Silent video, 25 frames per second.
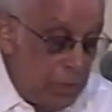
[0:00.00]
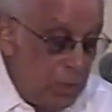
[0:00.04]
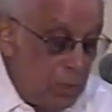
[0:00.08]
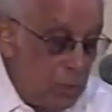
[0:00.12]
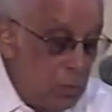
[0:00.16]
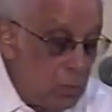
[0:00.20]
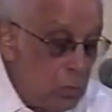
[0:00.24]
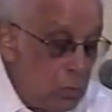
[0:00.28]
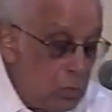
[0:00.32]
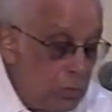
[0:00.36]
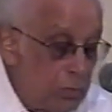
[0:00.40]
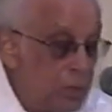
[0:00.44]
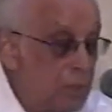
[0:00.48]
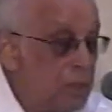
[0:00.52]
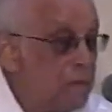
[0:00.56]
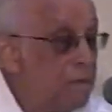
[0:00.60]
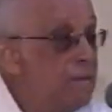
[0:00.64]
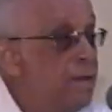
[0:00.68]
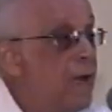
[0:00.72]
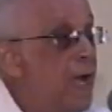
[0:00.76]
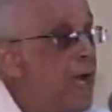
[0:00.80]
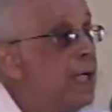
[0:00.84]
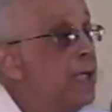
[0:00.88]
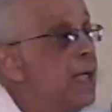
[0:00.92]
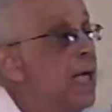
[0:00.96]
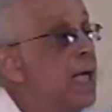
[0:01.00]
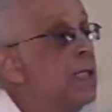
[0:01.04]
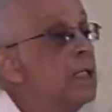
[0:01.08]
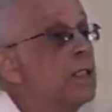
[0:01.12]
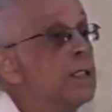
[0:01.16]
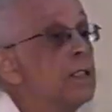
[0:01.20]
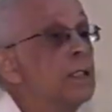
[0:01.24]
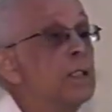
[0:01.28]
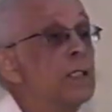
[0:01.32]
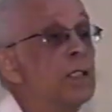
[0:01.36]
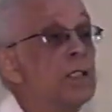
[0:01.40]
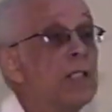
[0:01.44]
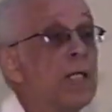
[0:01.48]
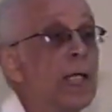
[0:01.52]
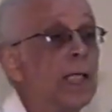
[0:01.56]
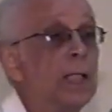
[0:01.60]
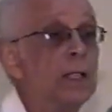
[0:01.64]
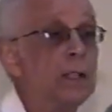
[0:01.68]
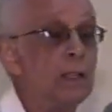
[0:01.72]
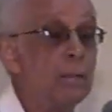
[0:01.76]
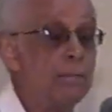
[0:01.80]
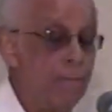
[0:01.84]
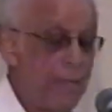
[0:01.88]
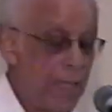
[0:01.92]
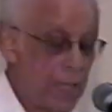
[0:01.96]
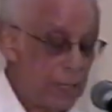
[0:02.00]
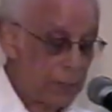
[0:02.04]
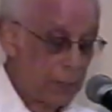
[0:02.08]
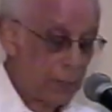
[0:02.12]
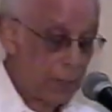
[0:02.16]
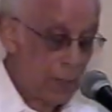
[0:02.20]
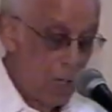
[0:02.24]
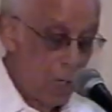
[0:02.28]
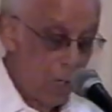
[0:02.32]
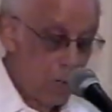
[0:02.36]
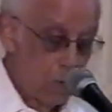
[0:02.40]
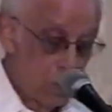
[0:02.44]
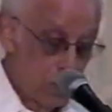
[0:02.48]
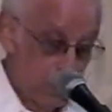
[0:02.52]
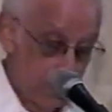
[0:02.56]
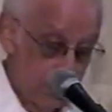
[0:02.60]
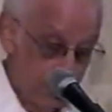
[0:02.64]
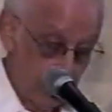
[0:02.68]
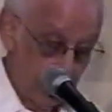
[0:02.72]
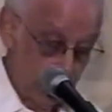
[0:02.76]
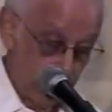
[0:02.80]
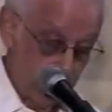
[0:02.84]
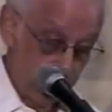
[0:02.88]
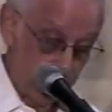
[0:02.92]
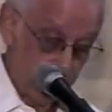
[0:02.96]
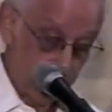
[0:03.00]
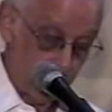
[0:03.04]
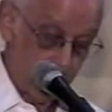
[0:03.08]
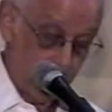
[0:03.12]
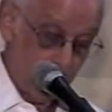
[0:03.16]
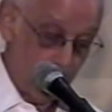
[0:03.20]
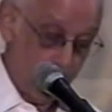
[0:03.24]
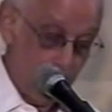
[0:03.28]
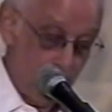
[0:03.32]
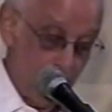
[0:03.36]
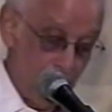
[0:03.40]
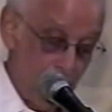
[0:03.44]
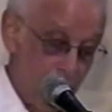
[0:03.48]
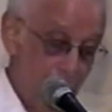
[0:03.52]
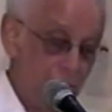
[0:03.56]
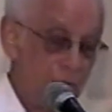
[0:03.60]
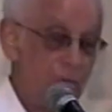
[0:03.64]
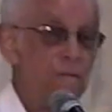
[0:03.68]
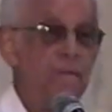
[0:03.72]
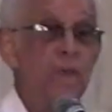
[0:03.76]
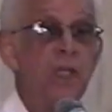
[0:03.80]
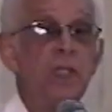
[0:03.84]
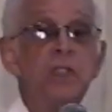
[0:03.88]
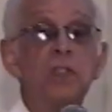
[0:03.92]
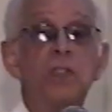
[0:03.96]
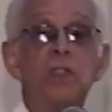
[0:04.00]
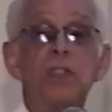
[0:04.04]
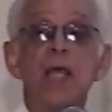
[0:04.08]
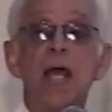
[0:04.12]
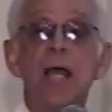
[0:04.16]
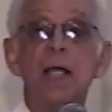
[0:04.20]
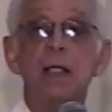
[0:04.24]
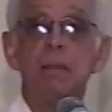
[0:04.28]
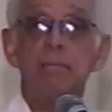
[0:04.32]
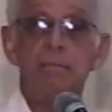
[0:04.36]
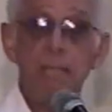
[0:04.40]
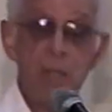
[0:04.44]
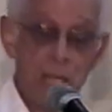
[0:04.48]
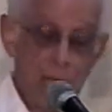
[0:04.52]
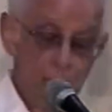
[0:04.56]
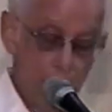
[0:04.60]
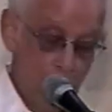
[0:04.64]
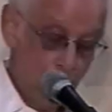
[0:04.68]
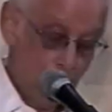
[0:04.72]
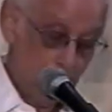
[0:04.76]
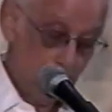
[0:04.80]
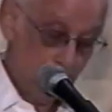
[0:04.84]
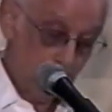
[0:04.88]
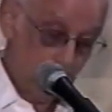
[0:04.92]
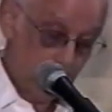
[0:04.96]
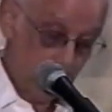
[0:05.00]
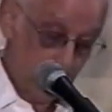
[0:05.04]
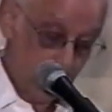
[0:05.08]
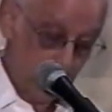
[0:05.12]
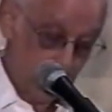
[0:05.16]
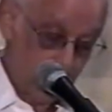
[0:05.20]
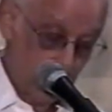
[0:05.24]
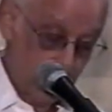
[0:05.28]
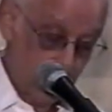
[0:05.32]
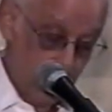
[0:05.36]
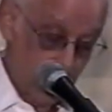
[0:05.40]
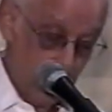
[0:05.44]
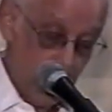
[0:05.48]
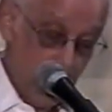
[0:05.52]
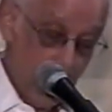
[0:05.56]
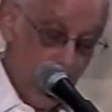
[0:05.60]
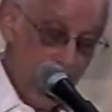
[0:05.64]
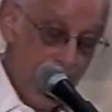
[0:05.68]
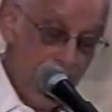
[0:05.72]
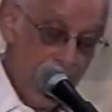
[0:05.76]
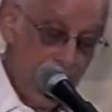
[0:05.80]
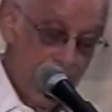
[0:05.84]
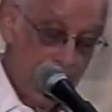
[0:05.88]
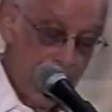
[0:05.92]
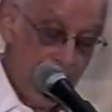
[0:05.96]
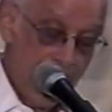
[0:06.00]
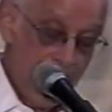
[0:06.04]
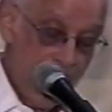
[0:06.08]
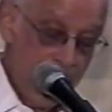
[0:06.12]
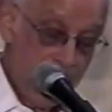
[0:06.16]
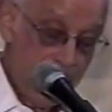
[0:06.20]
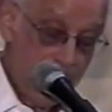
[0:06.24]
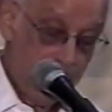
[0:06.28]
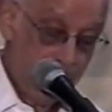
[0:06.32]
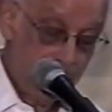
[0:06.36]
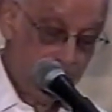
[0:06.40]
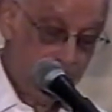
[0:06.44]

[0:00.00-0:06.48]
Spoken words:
due to the financial sector meltdown, the FinSAC bailouts, and high